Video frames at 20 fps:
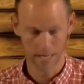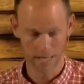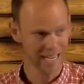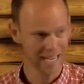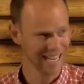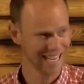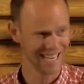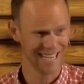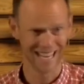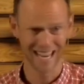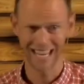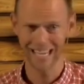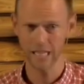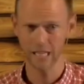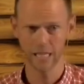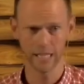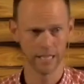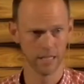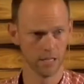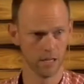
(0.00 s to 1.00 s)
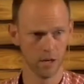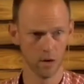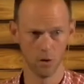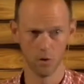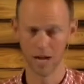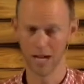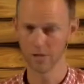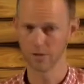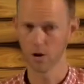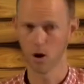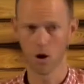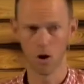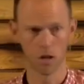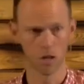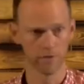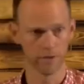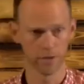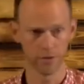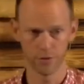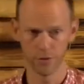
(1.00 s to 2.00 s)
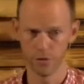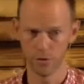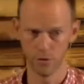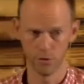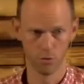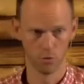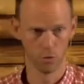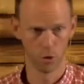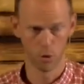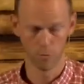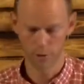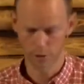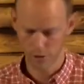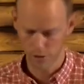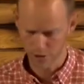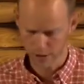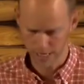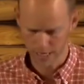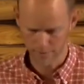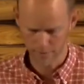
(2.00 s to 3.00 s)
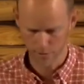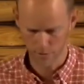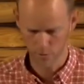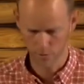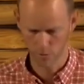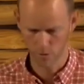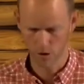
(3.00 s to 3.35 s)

They innately know, as all of us do, Romans chapter